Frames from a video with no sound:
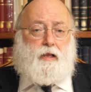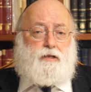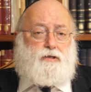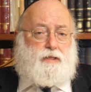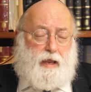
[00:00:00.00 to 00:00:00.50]

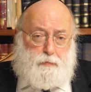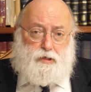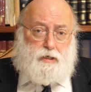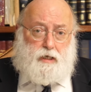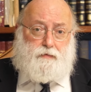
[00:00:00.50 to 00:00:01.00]
So the
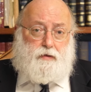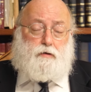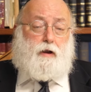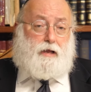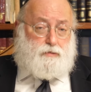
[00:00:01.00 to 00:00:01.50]
Aibershter giving
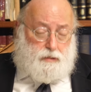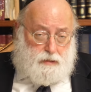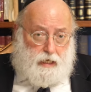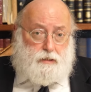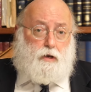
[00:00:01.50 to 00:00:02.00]
crowns, it
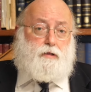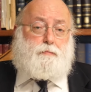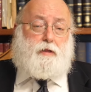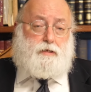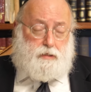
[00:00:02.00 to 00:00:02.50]
says in other
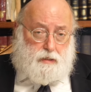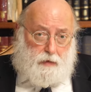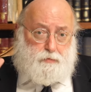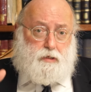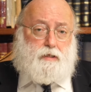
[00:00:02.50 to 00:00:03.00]
places,
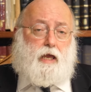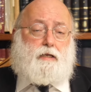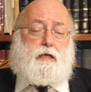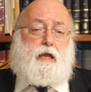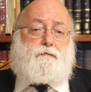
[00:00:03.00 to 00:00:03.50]
the Aibershter
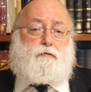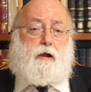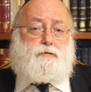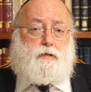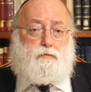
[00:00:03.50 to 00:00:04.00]
Taka gave
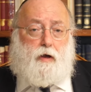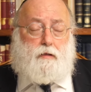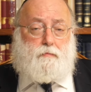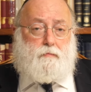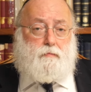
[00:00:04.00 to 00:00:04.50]
crowns as
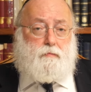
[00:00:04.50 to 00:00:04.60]
well.